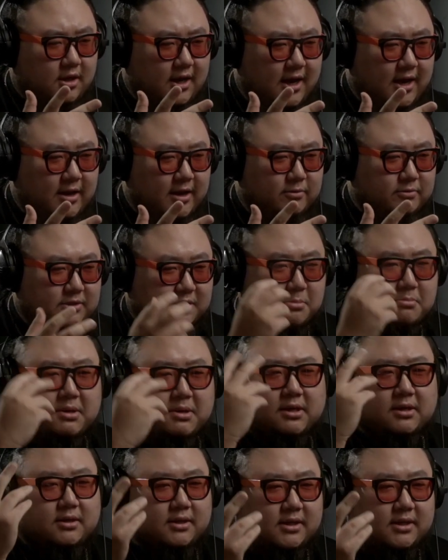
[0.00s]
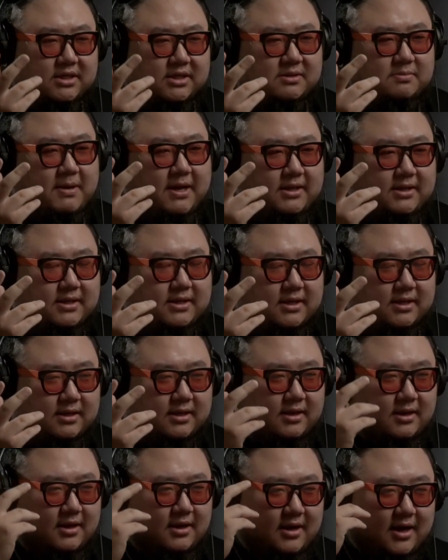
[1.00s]
I was immediately expecting
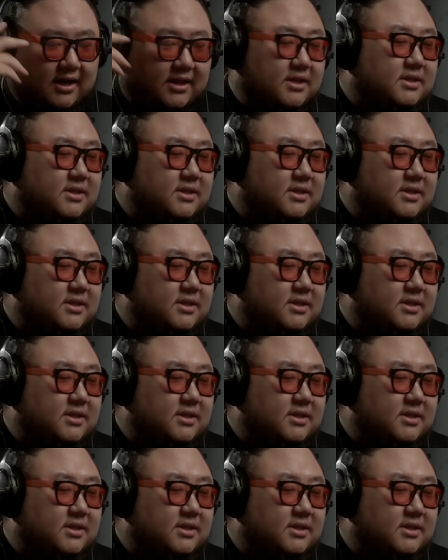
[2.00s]
the